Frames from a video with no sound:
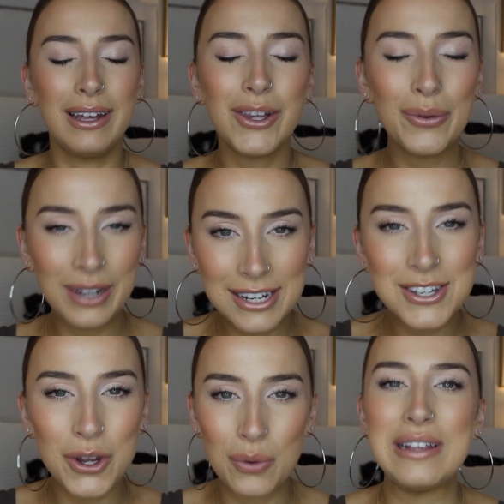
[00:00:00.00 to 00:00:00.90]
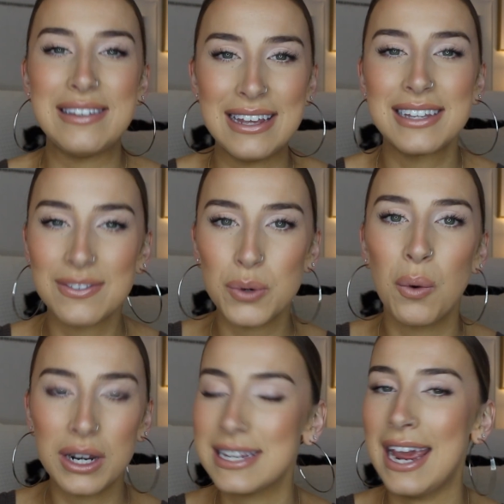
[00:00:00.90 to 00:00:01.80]
Like you need to know these things if you
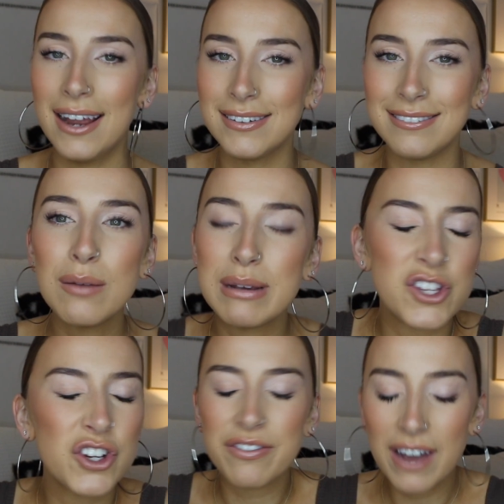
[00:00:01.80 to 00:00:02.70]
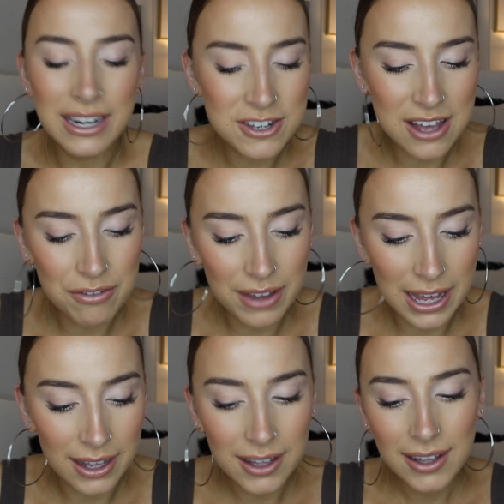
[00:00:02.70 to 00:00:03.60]
want to tan, because find yourself
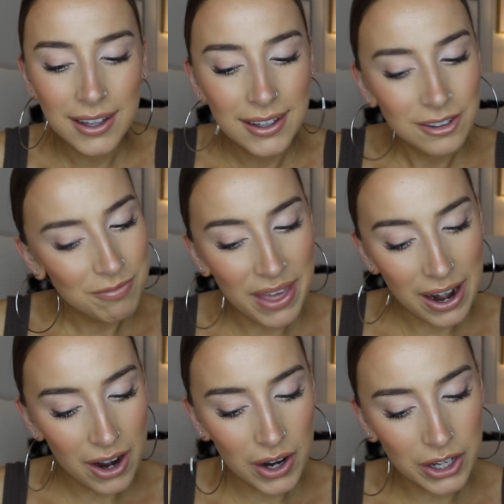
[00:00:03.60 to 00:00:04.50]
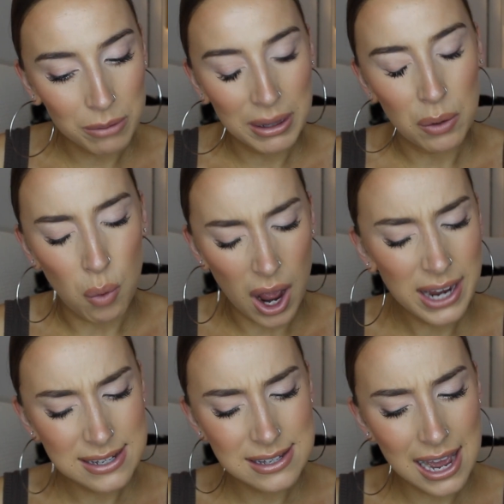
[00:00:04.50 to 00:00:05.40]
like there and you're gonna be like,
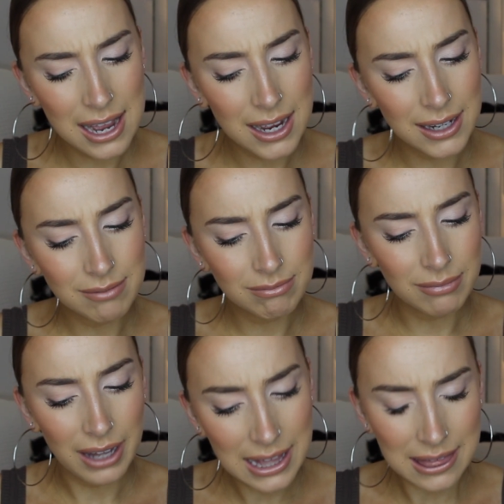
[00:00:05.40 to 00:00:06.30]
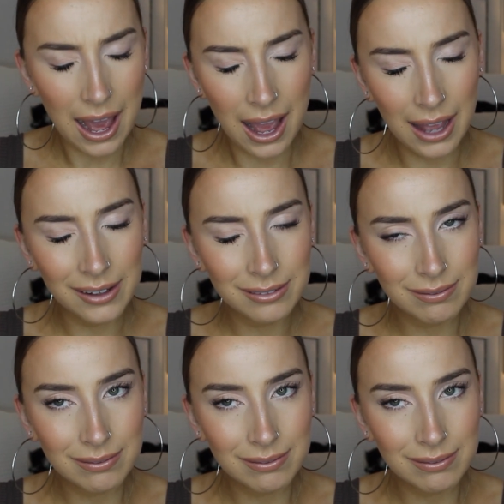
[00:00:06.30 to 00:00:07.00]
why is that like that?